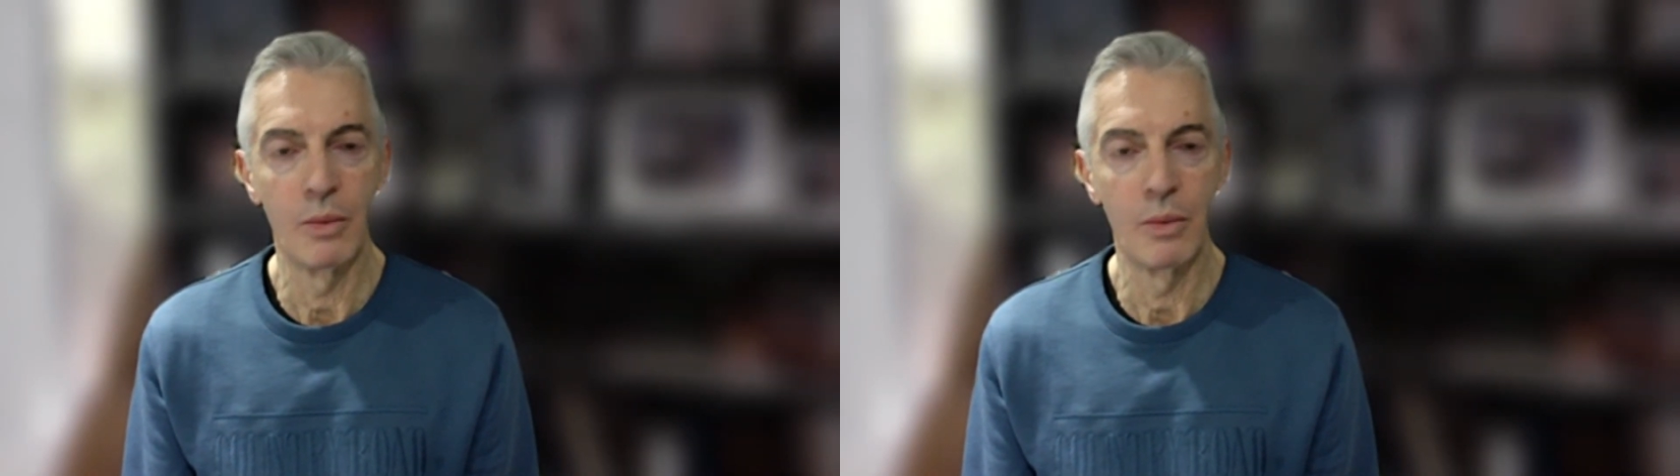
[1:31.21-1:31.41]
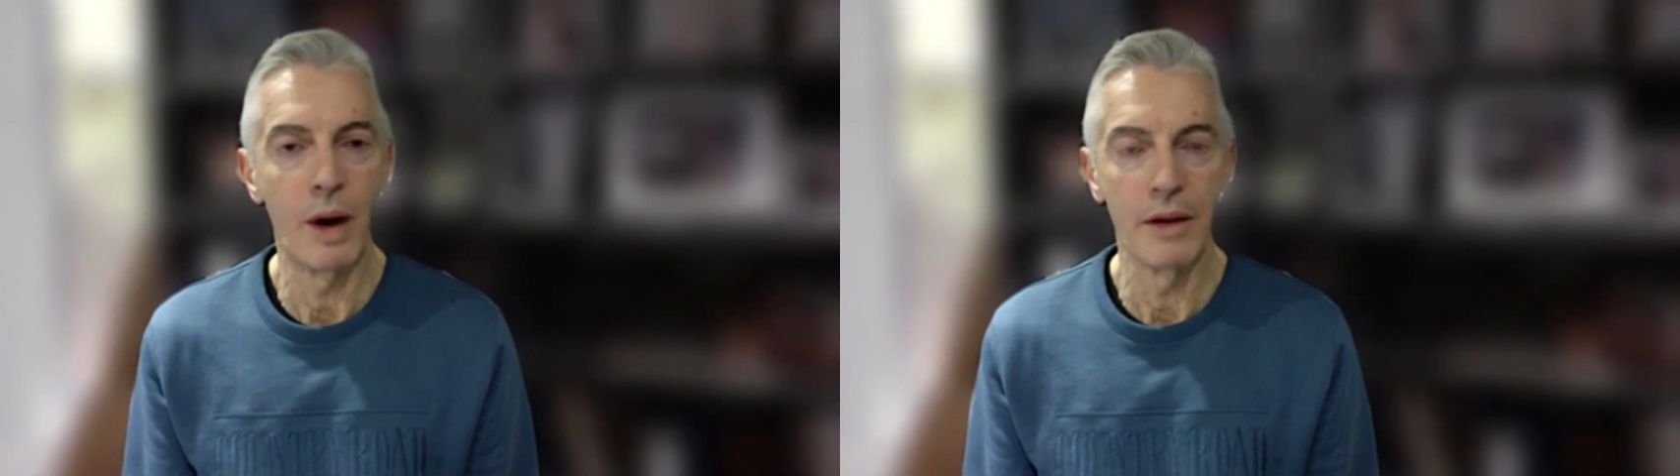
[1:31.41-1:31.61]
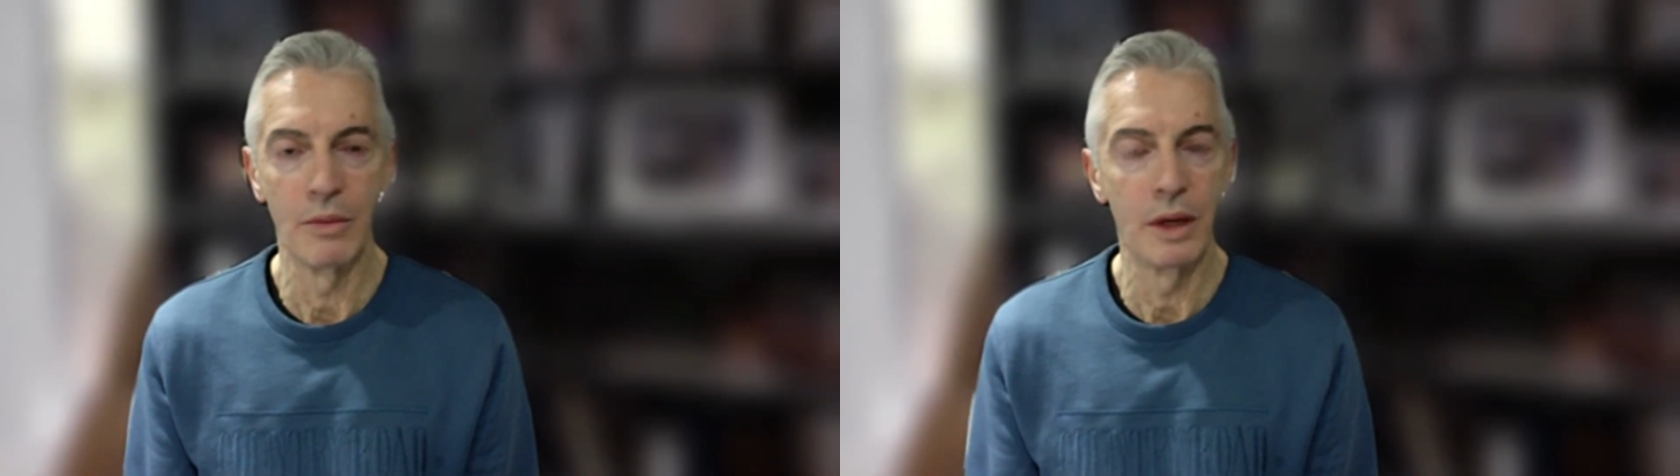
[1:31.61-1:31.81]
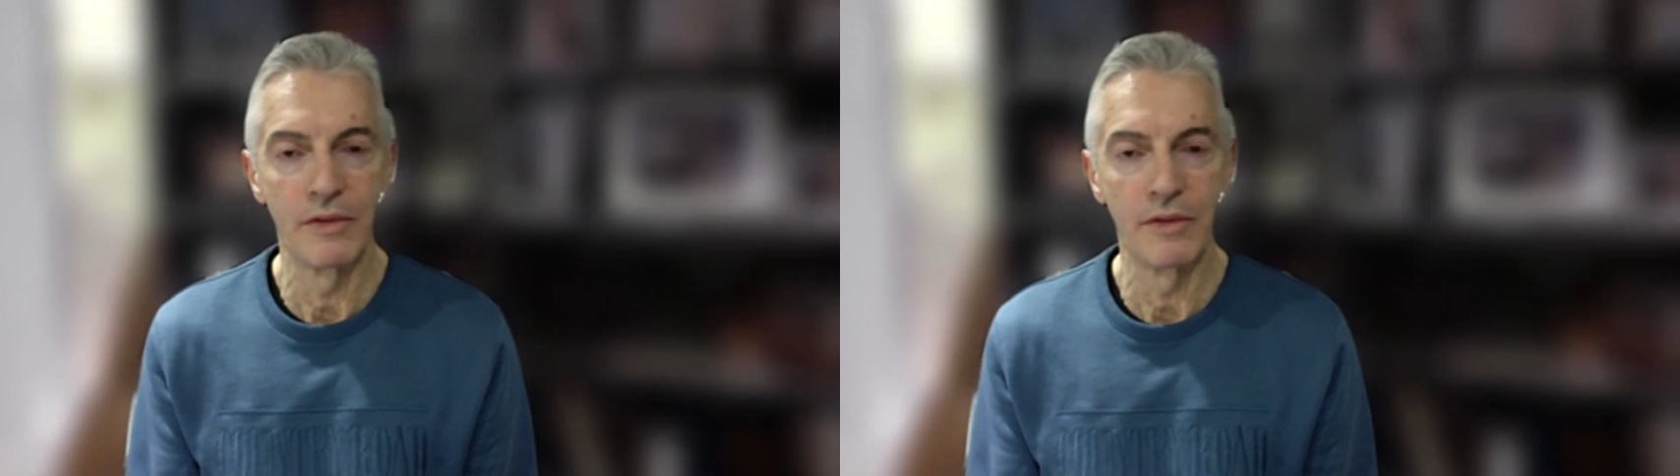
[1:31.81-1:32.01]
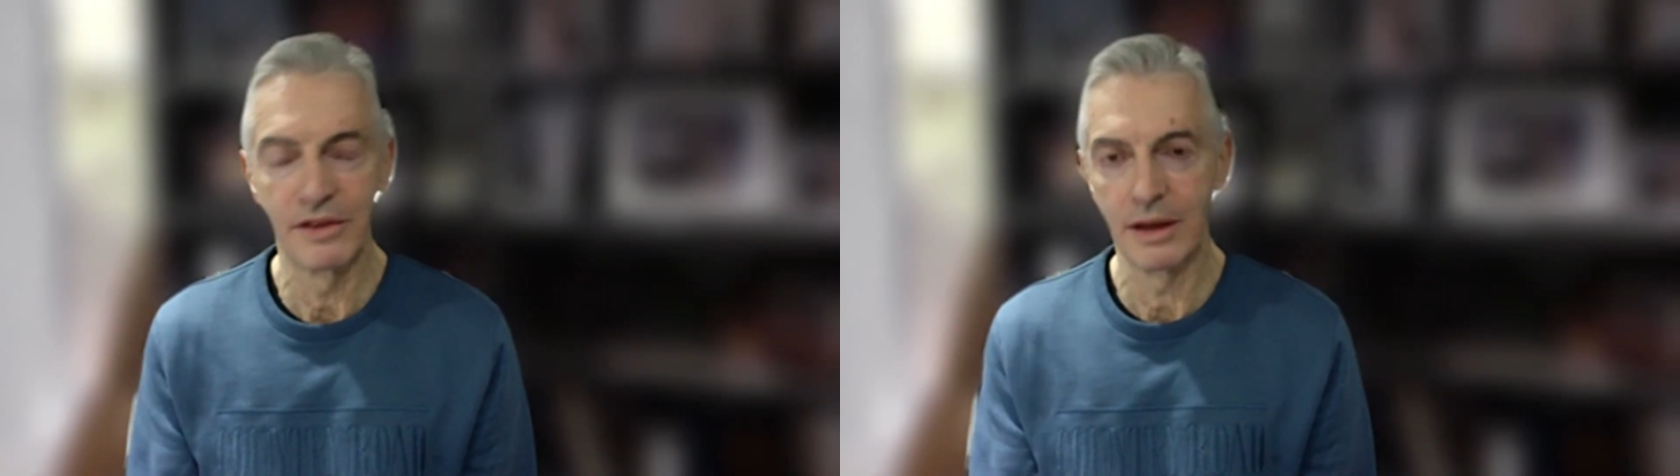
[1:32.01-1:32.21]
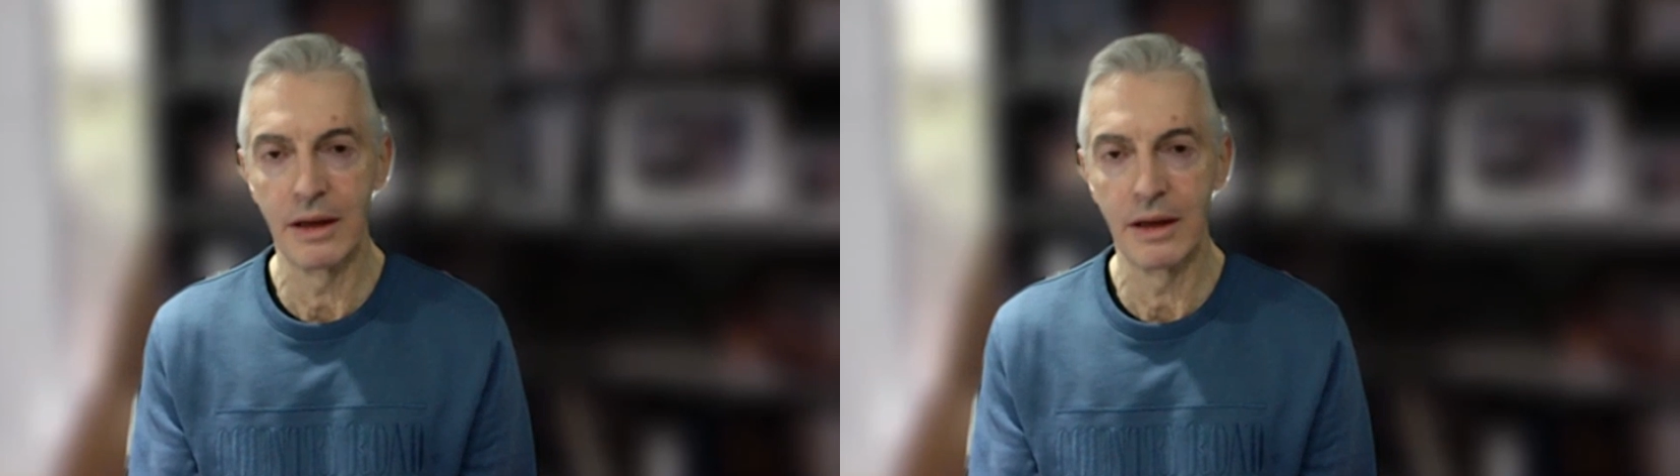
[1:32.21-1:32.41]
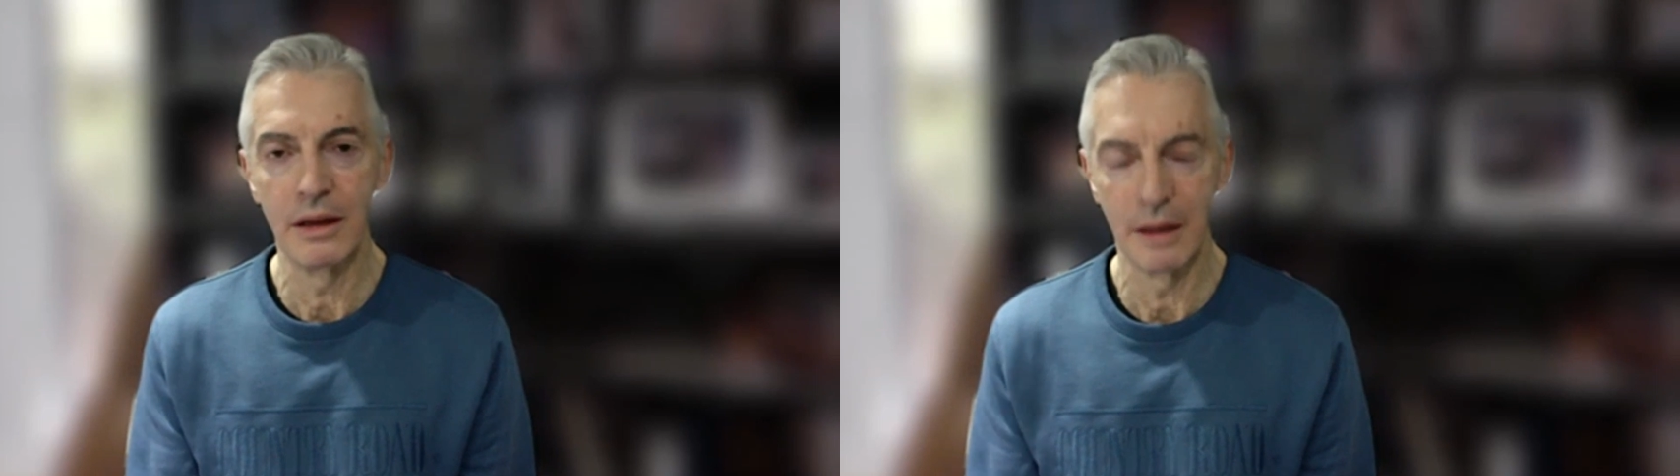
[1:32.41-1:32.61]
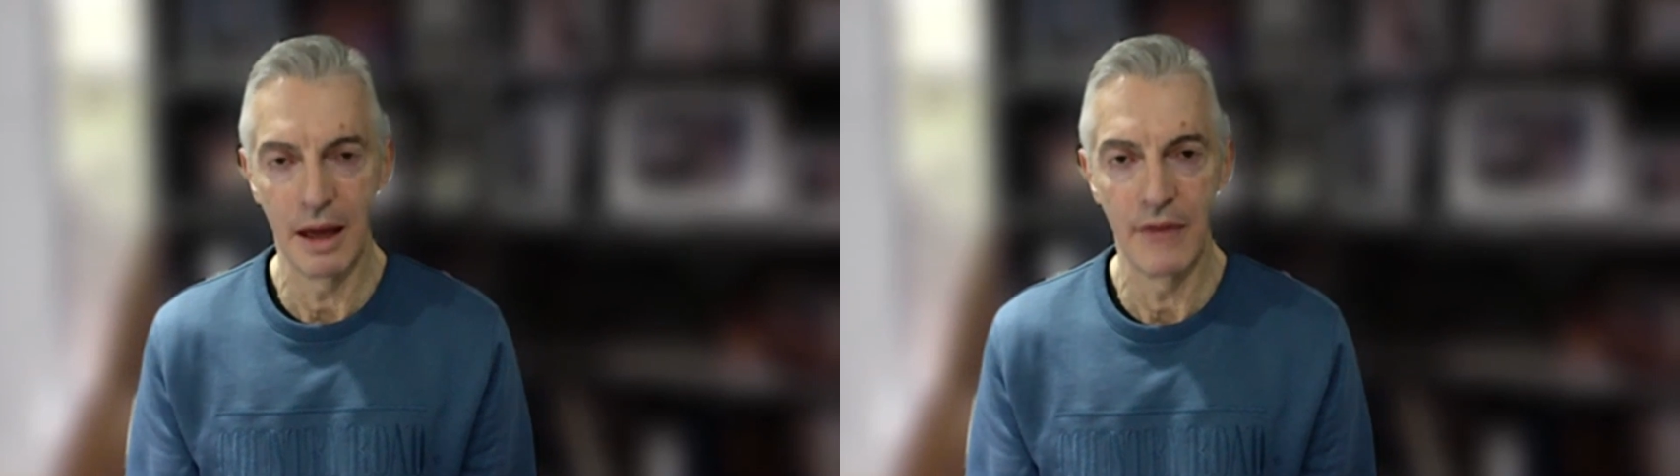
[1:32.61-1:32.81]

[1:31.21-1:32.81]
One, we've seen the